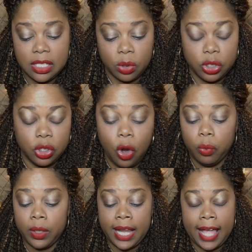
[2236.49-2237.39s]
No, she
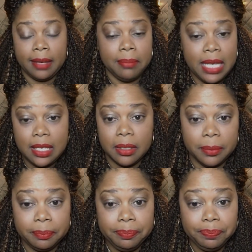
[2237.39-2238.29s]
gonna run out and meet
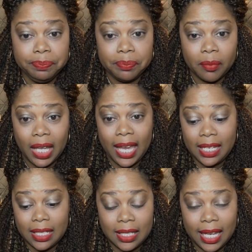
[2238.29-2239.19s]
them
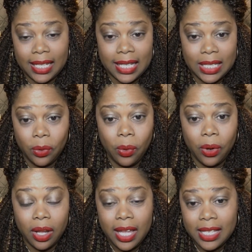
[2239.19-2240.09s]
at the, at the door.